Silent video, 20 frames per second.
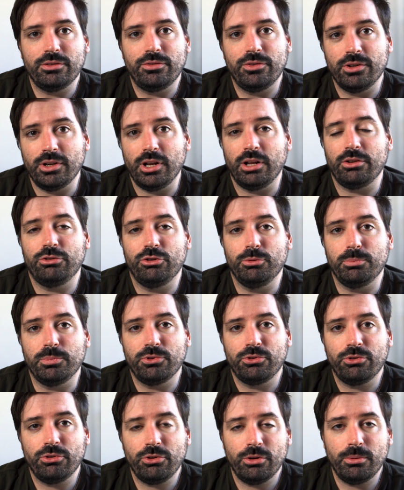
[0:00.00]
if you're not
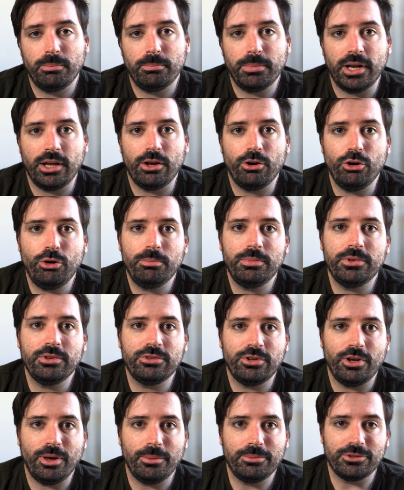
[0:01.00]
super sure, but I hope
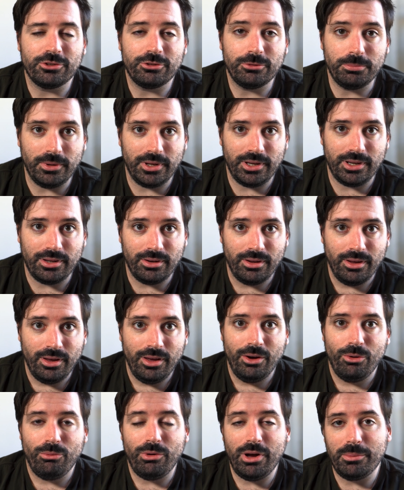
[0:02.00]
this helps explain
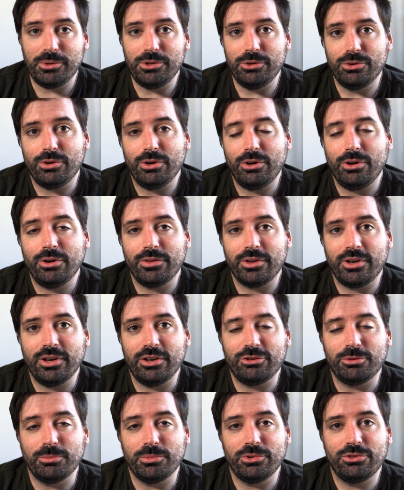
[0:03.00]
why when you call the
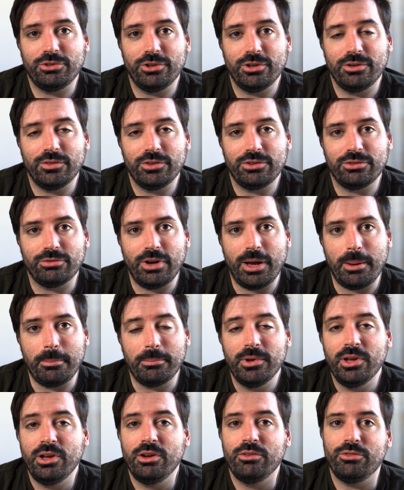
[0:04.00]
customer service
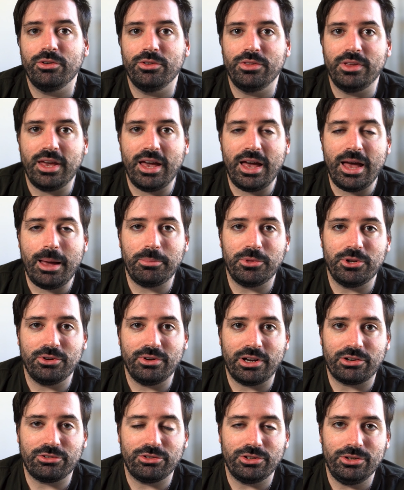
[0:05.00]
rep for the app that
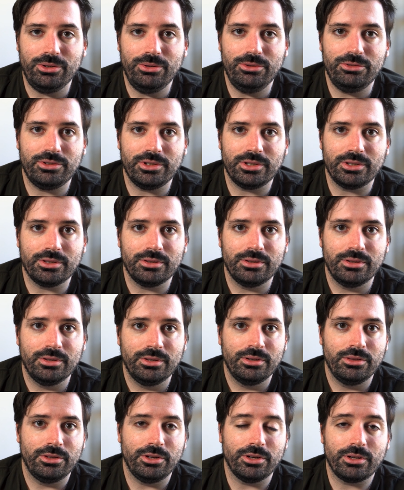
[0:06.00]
you're actually using,
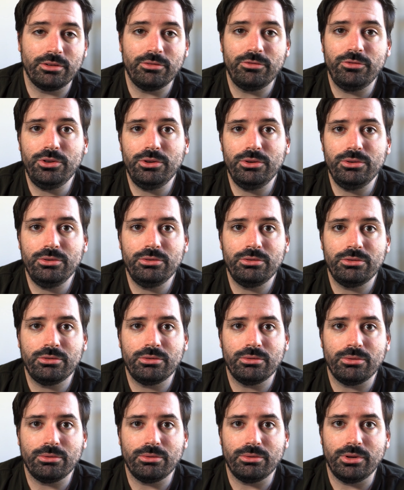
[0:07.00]
they're
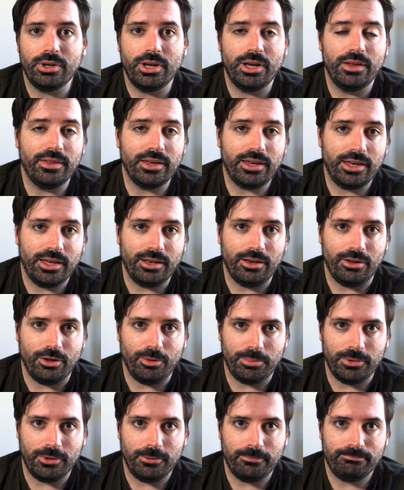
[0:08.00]
confused and they can't
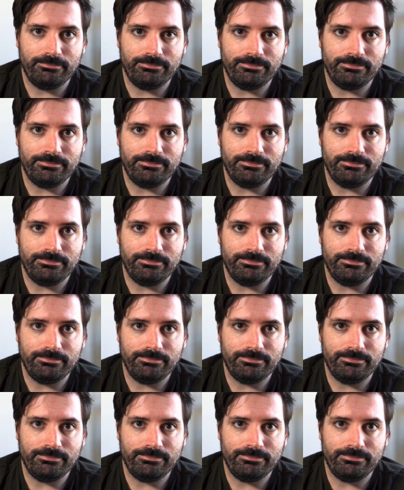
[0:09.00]
help you.